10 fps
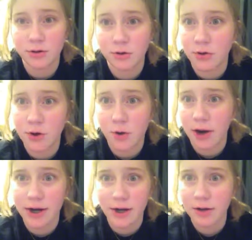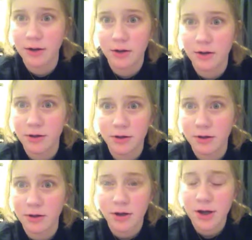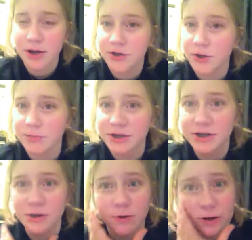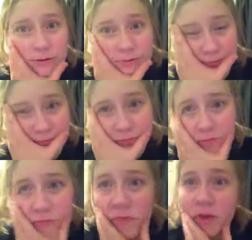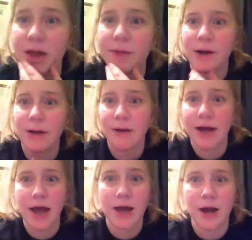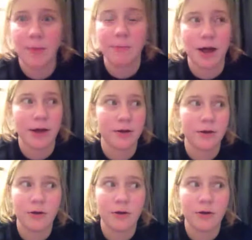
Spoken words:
No idea. So I'm listening to her. In the back of my head, I'm like,